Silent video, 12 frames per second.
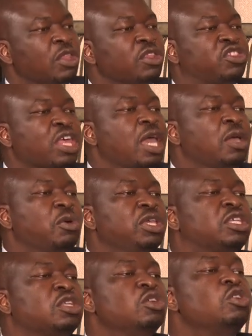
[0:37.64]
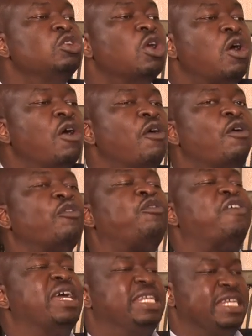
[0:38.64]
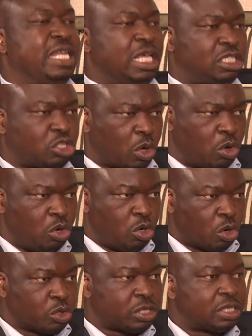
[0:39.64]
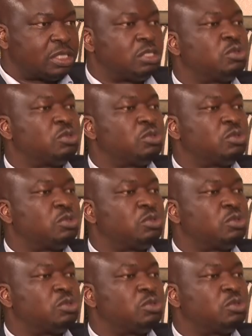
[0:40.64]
There is no financial loss